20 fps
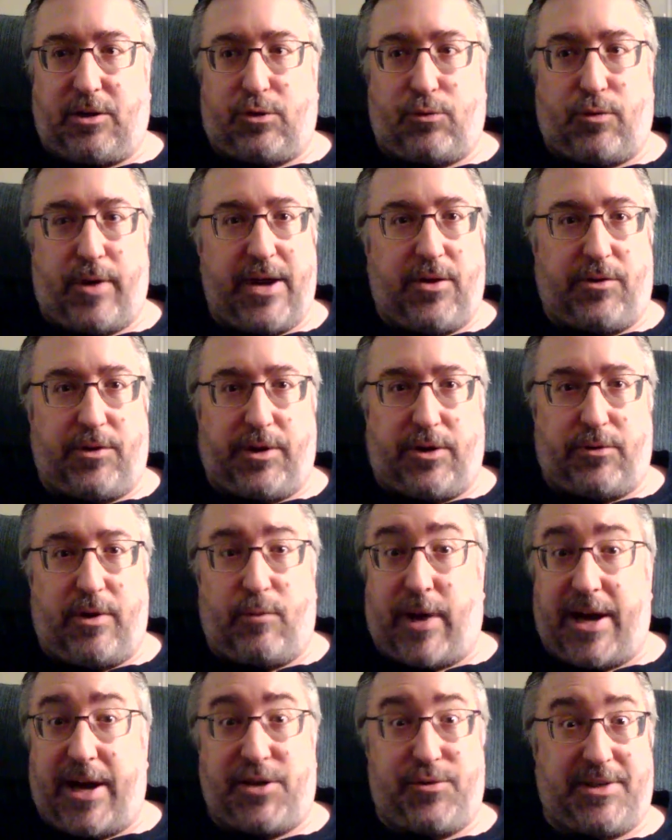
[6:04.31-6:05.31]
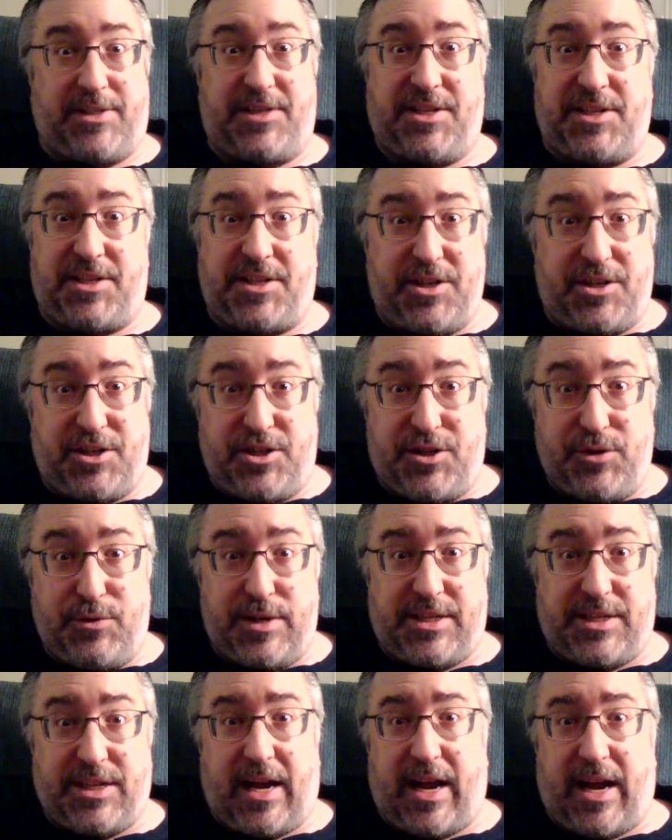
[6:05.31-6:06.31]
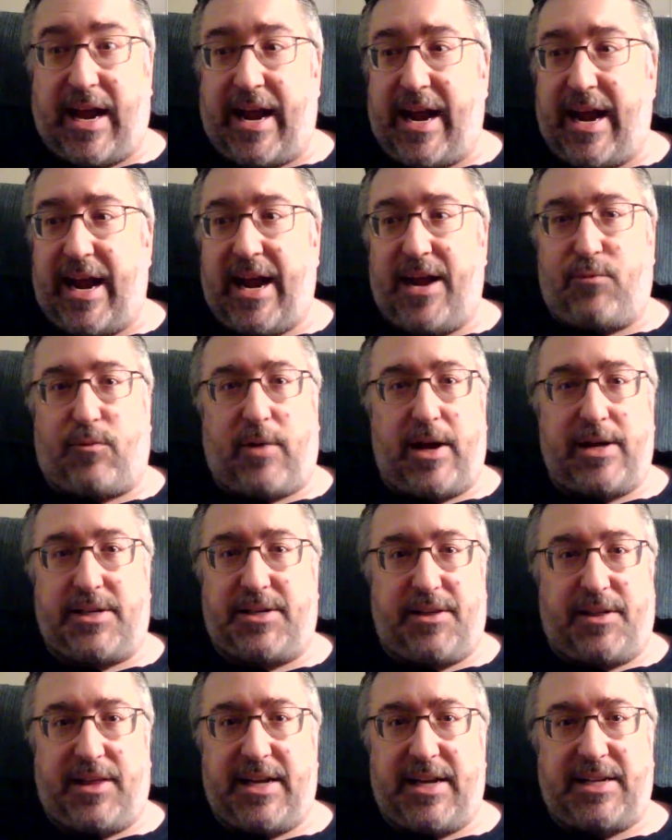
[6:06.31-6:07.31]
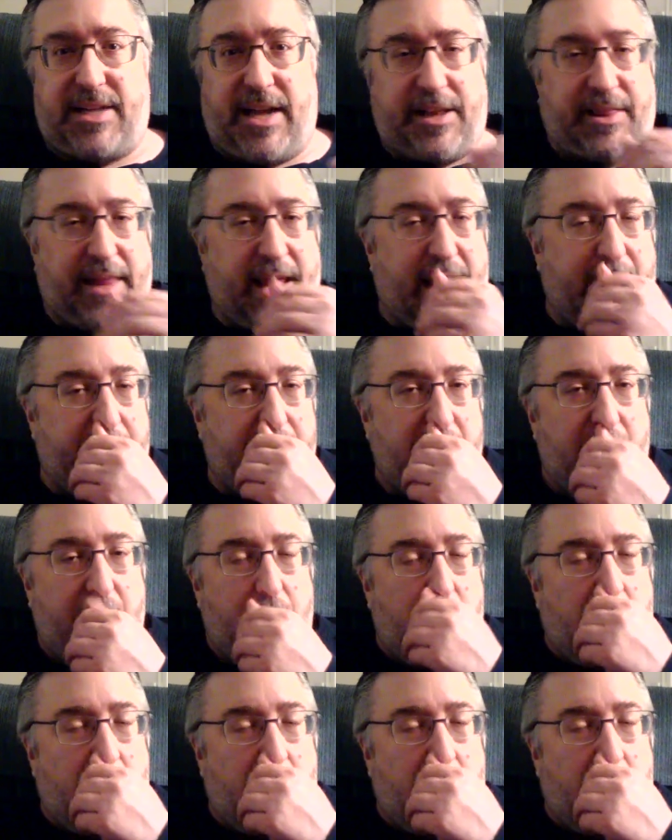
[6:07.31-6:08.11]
cradle to grave, right to assisted suicide, rights to things like that,